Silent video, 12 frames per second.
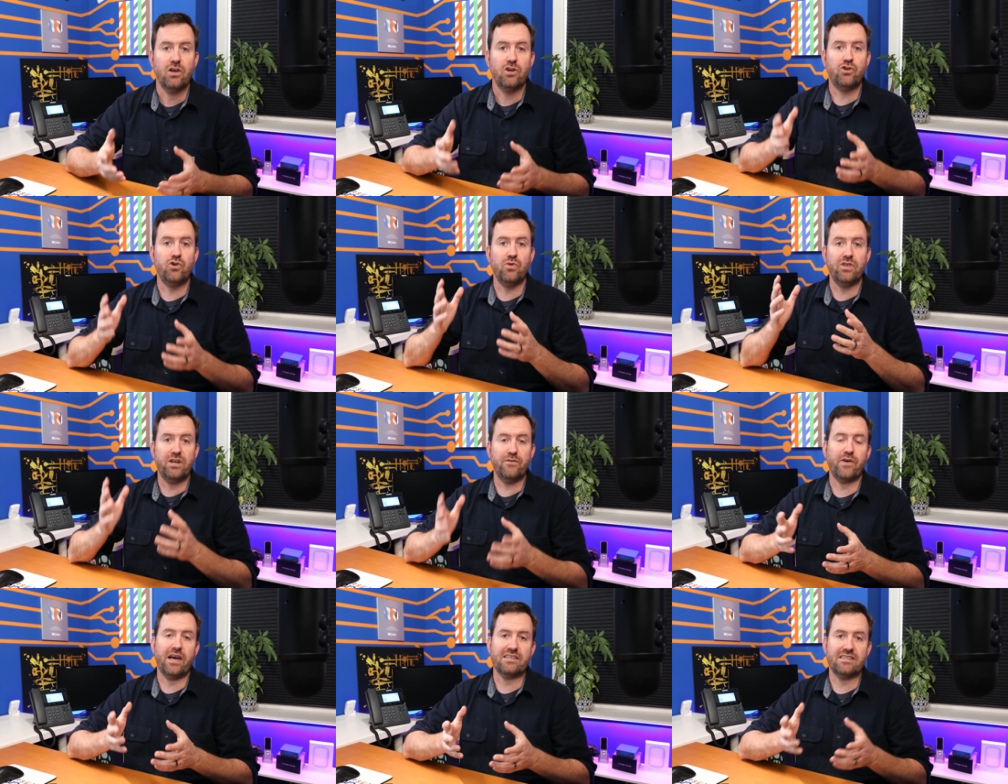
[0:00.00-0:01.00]
to the
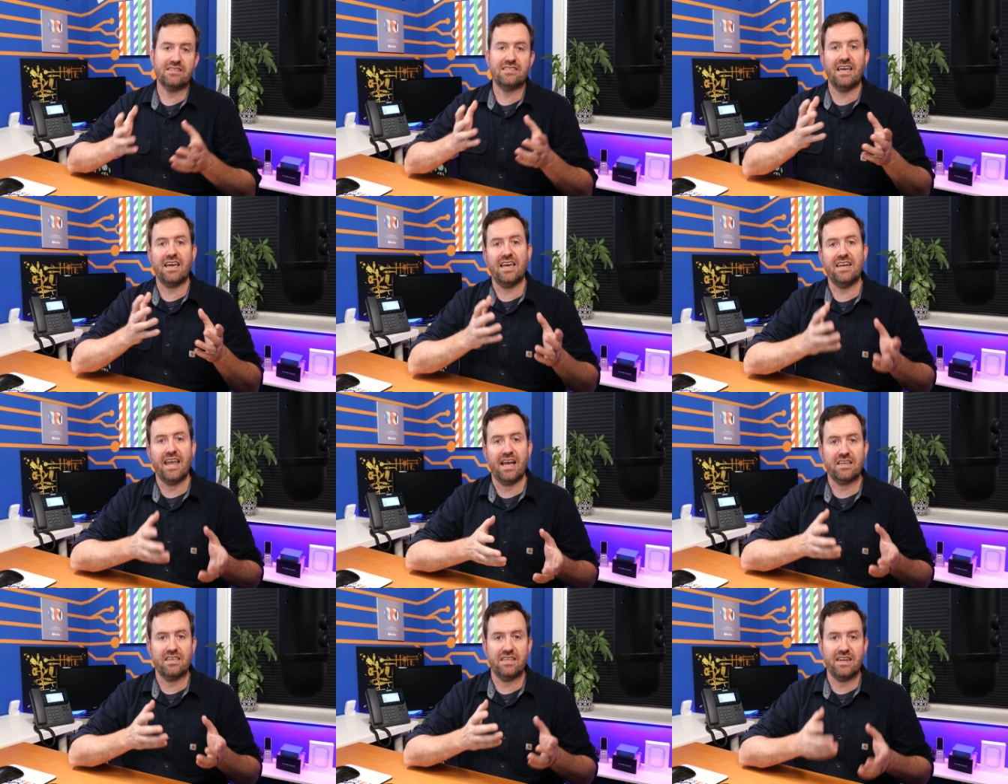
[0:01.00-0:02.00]
devices that
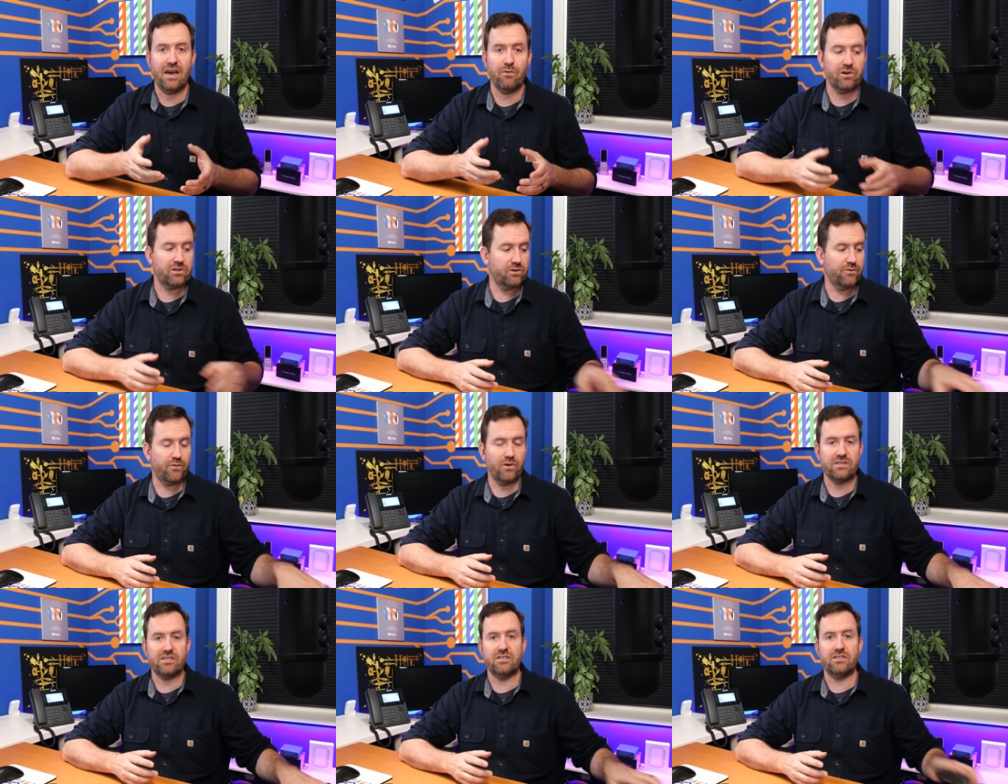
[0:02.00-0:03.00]
connect to the network. So for
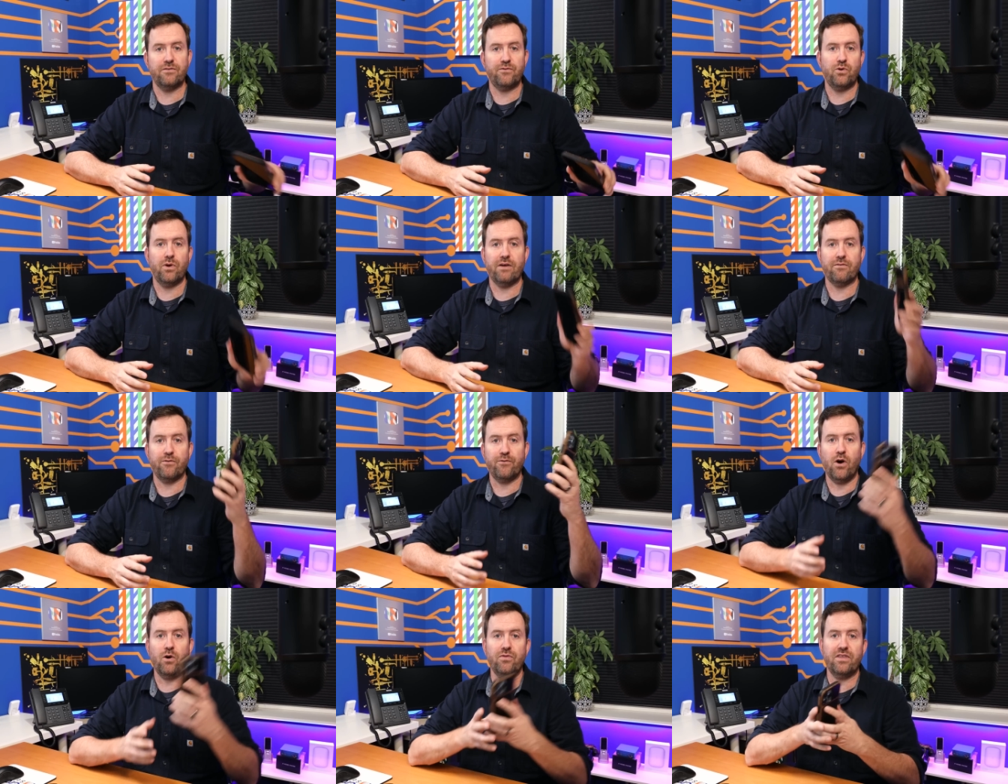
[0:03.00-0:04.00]
instance, if you have a
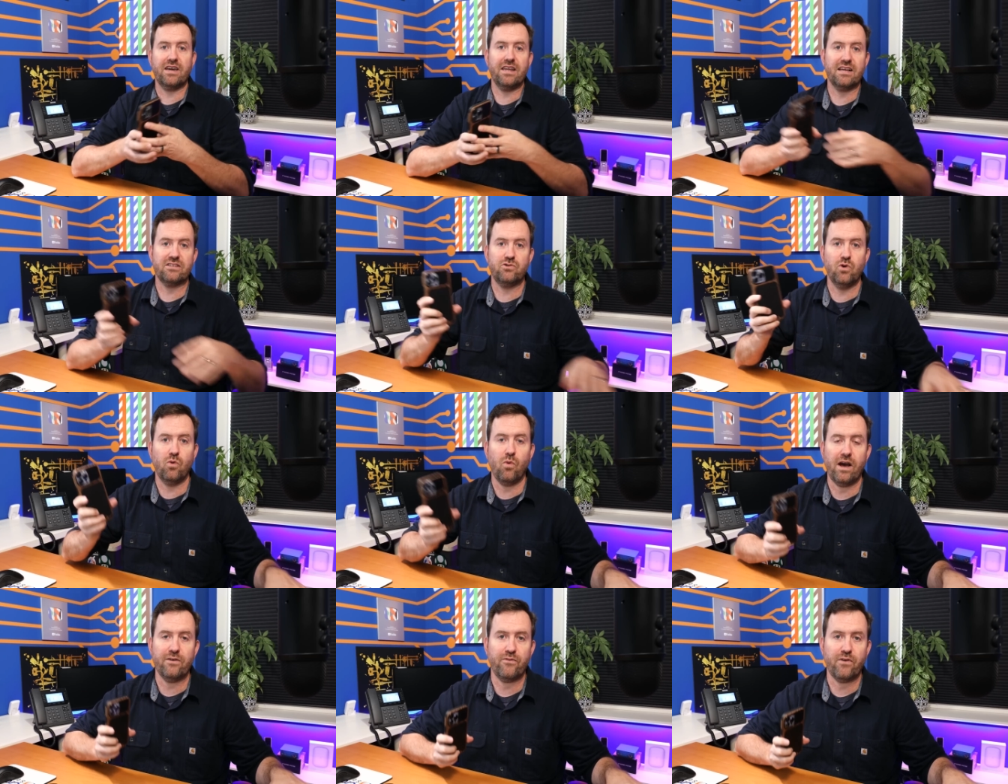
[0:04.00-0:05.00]
phone that connects to a
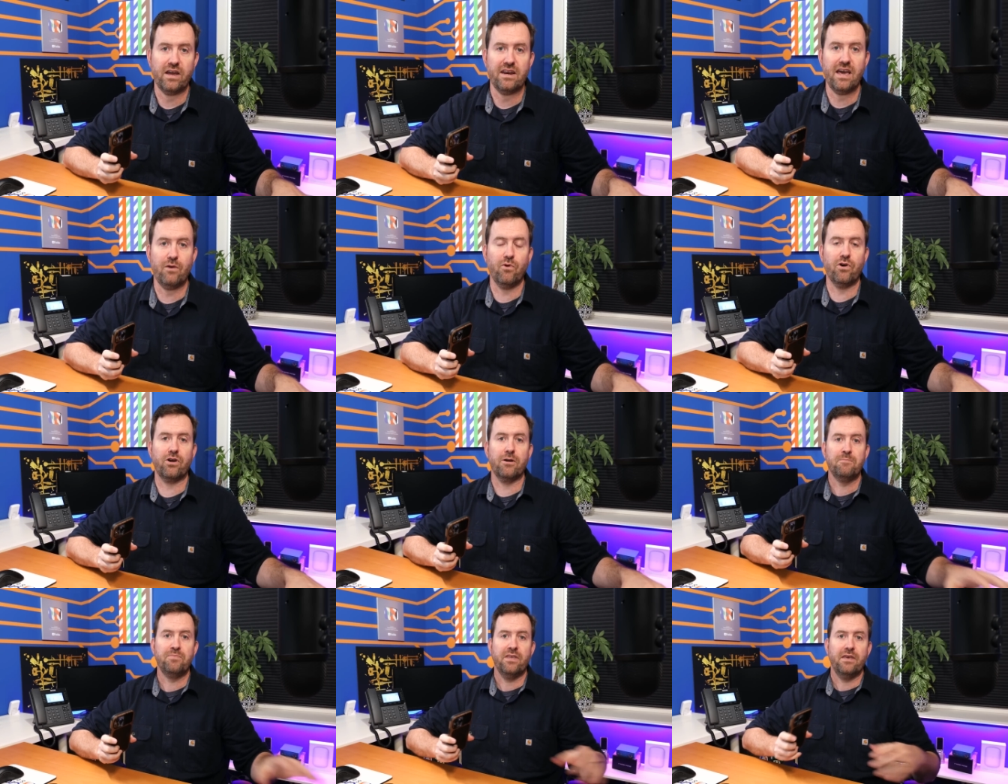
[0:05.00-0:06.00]
Wi-Fi network,
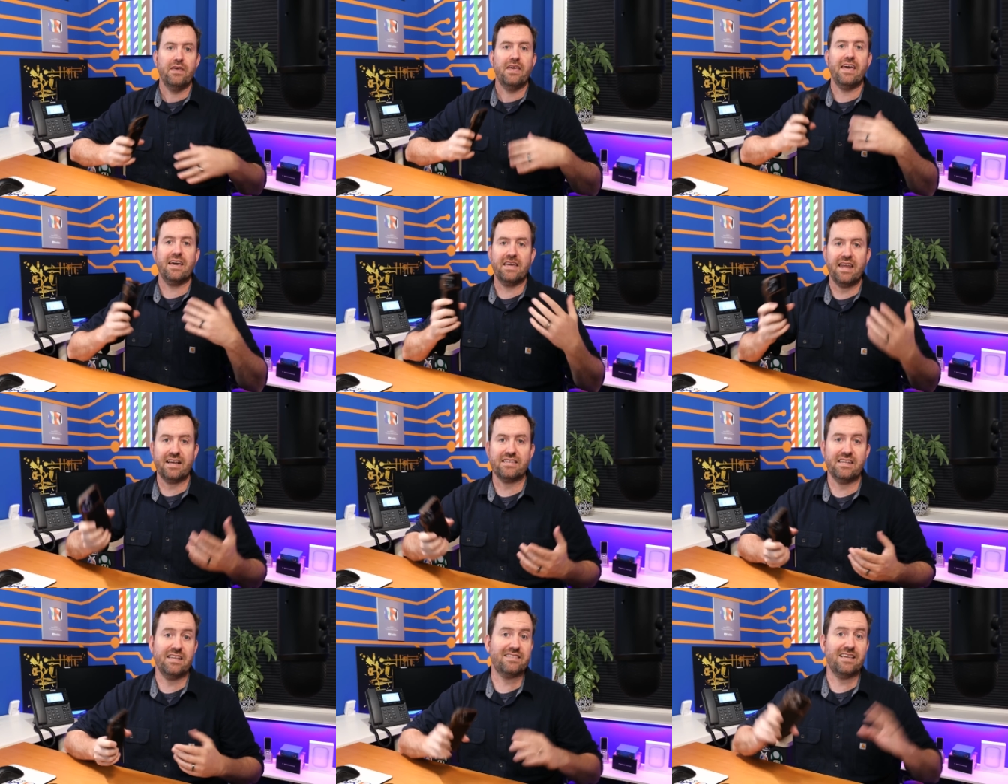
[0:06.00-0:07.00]
it connects
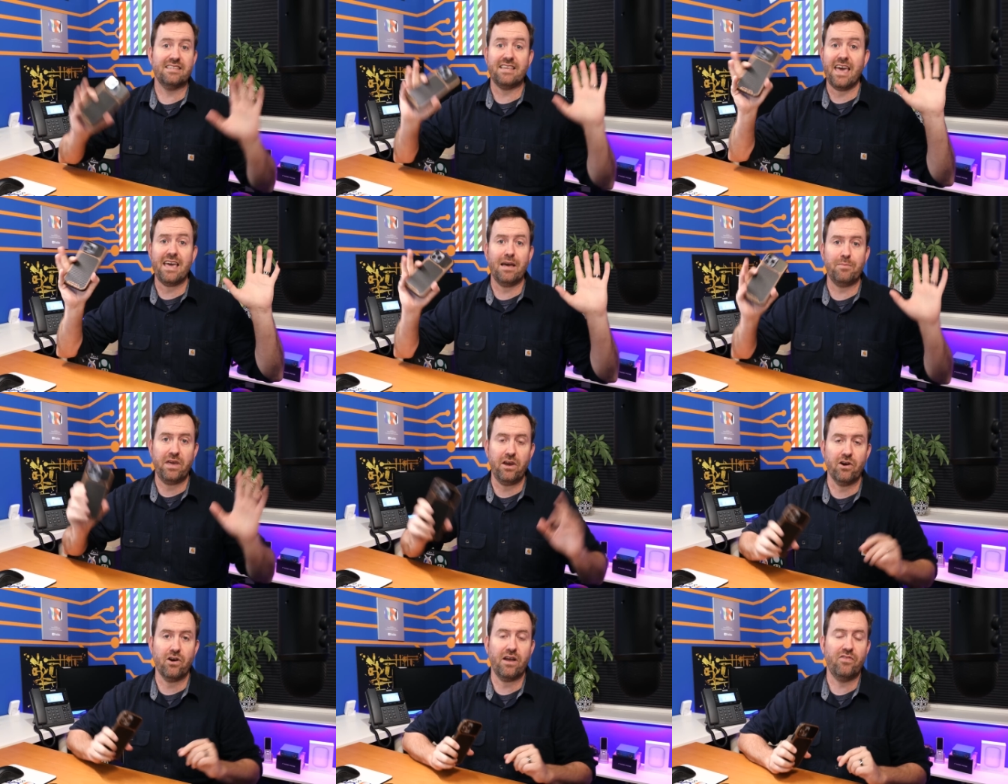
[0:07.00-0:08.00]
and it says, hey, I'm
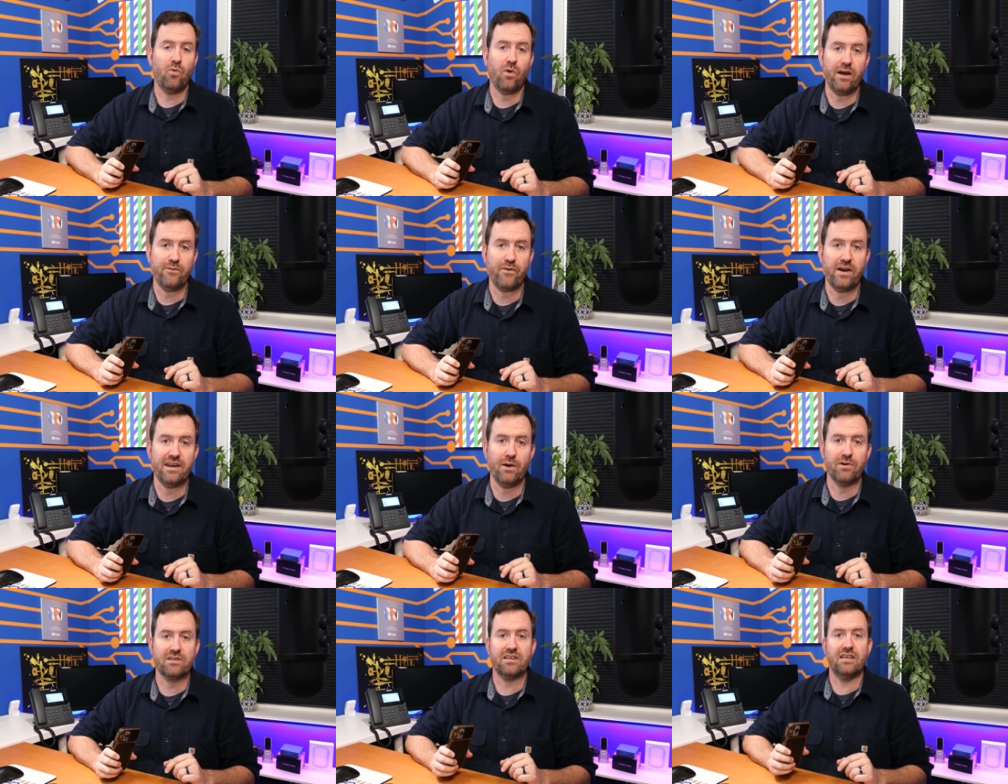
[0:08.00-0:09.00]
here, and the Wi-Fi
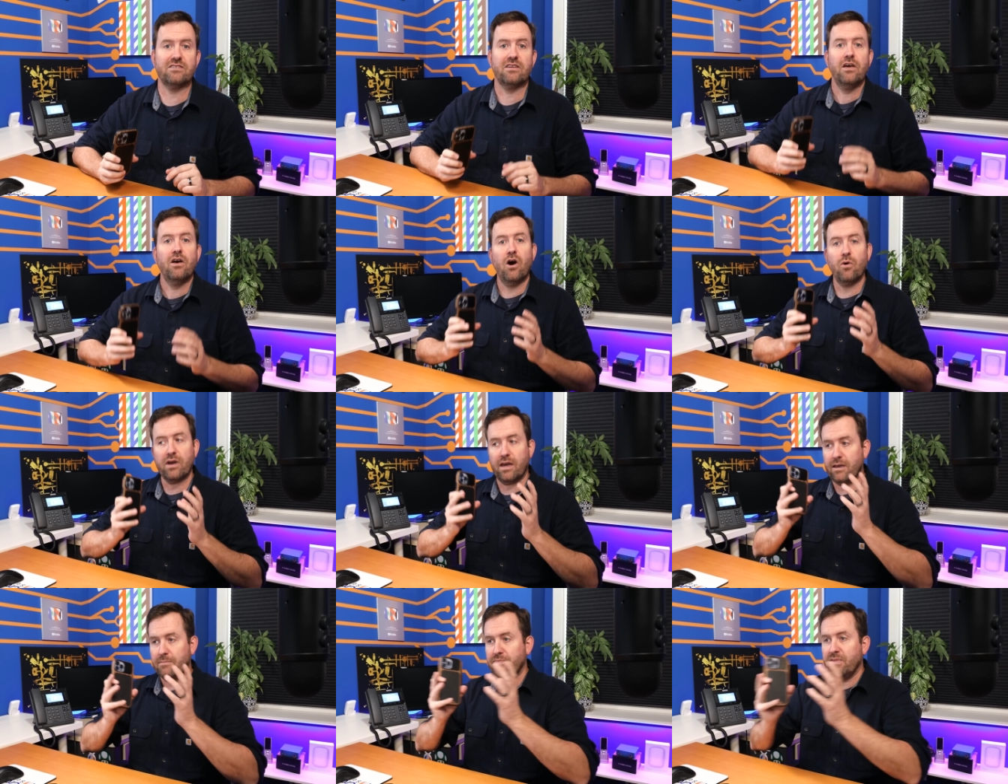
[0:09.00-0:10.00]
network says,
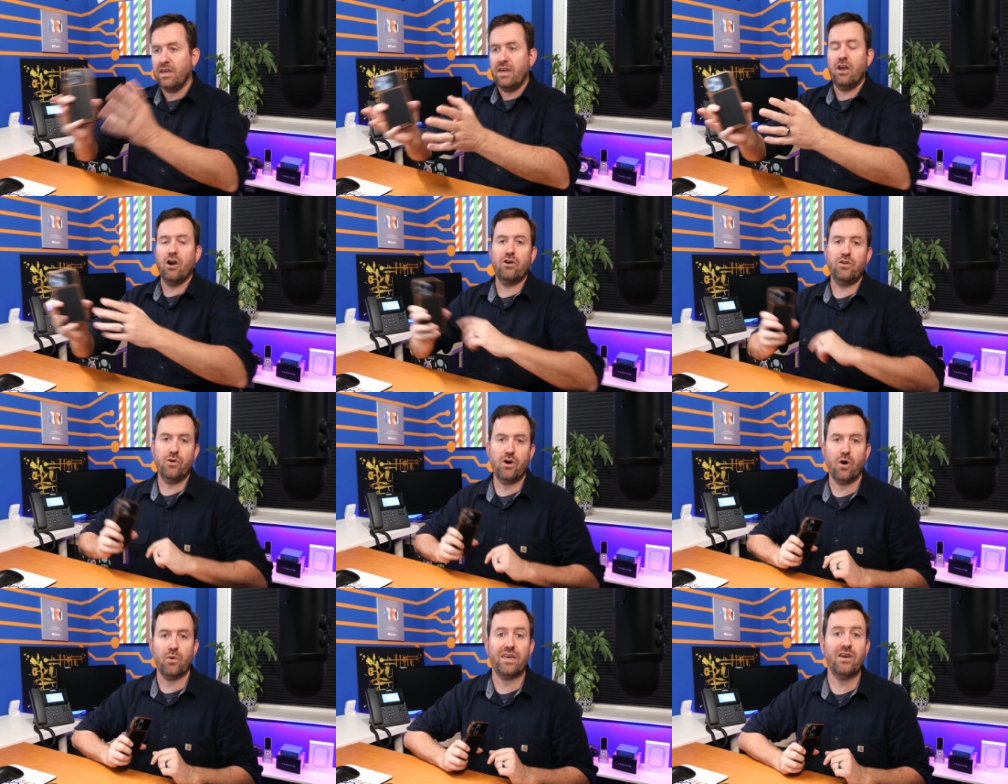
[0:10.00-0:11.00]
okay, here you
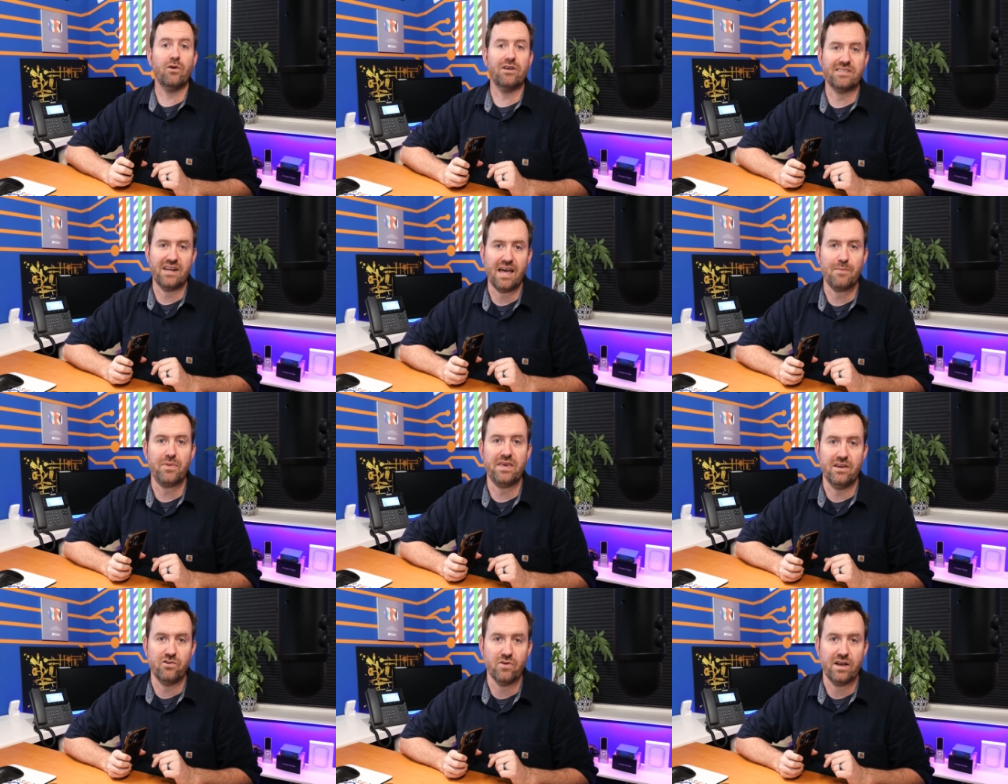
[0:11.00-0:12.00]
go, here is an IP
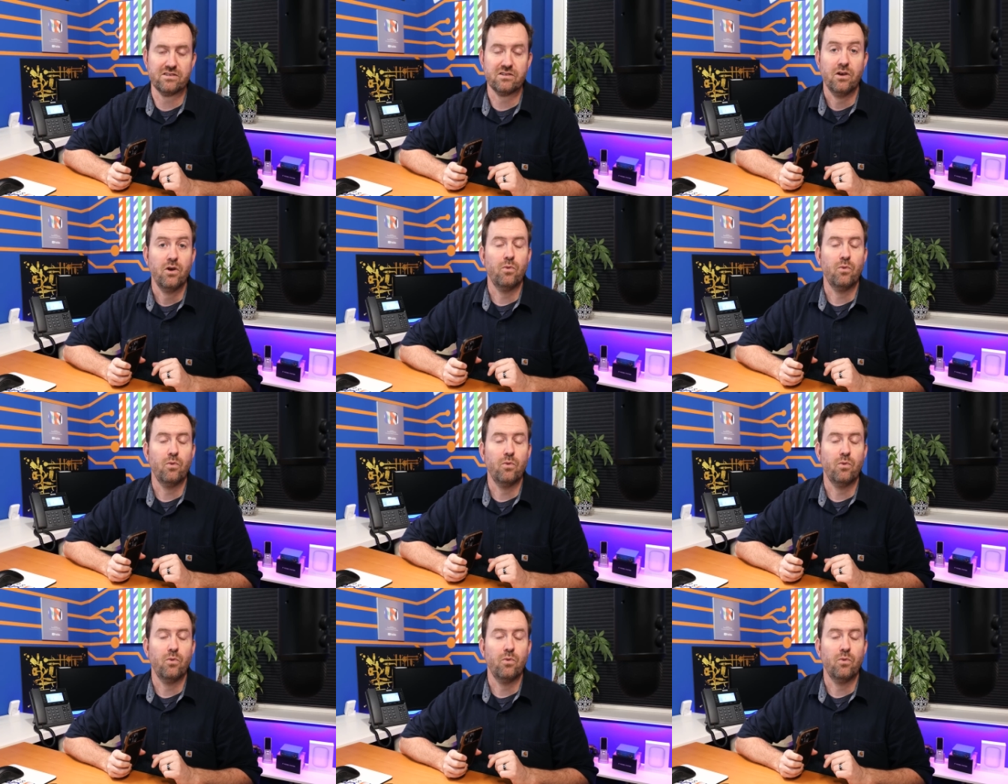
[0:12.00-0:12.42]
address.